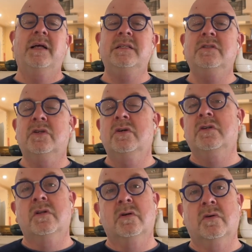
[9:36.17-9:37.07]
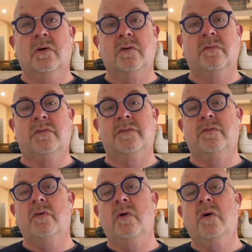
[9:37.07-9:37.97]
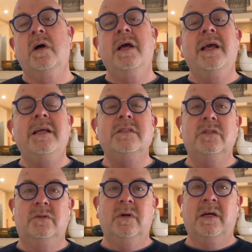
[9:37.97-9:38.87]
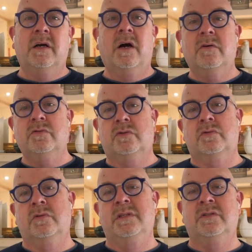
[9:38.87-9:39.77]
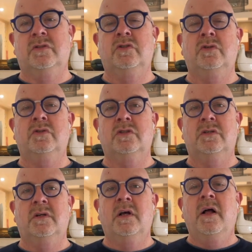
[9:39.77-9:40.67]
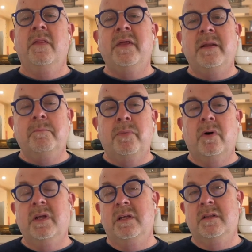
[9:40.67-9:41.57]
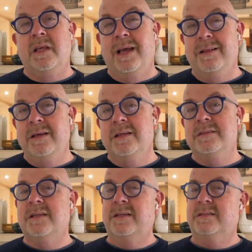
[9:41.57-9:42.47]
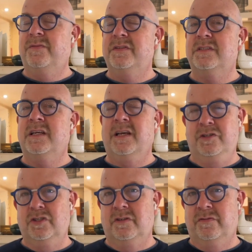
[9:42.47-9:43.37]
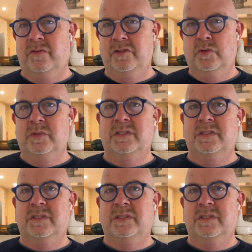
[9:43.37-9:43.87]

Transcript: as he turned Le Grand Véfour into a cultural institution that embodied the elegance and sophistication of French